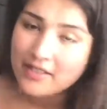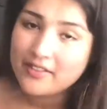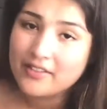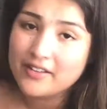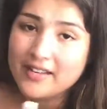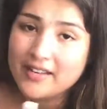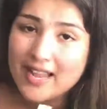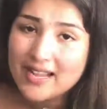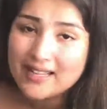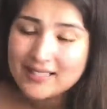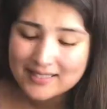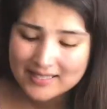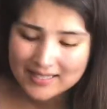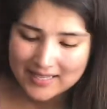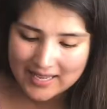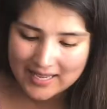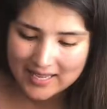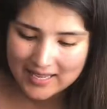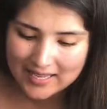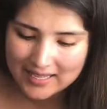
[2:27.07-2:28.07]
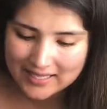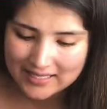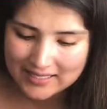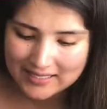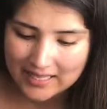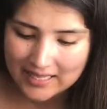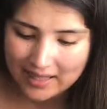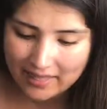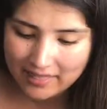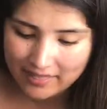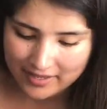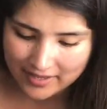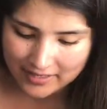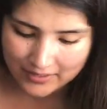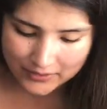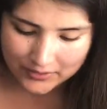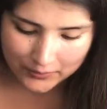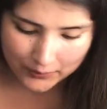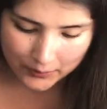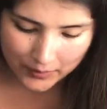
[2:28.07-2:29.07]
the next thing is
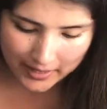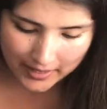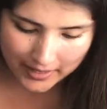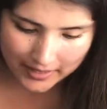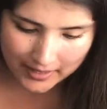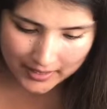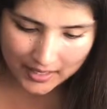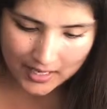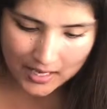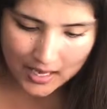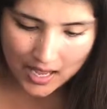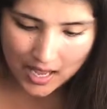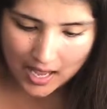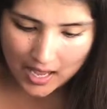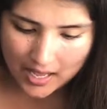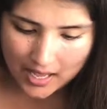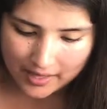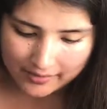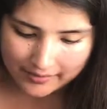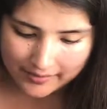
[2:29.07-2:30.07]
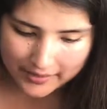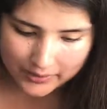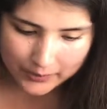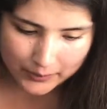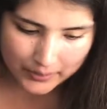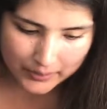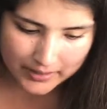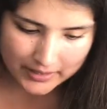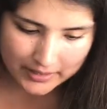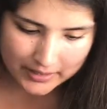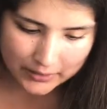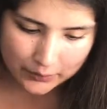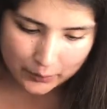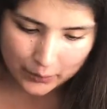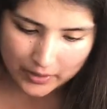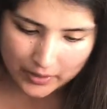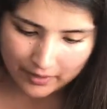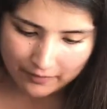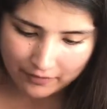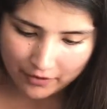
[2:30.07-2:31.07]
this one. This one is
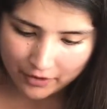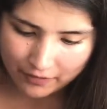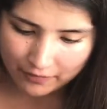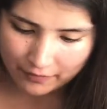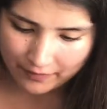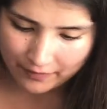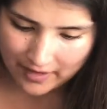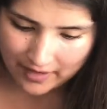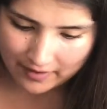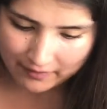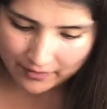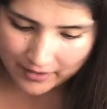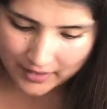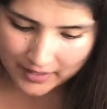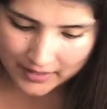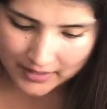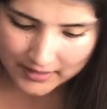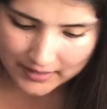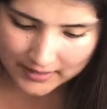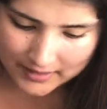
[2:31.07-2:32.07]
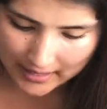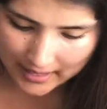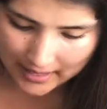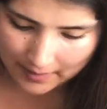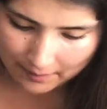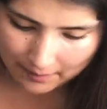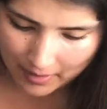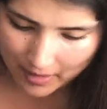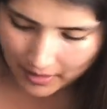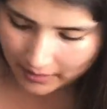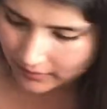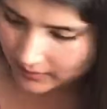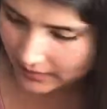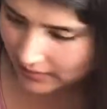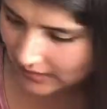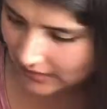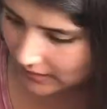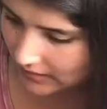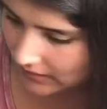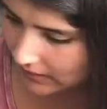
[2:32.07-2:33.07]
one of her favorites. I bought
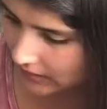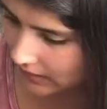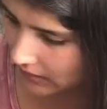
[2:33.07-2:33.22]
this.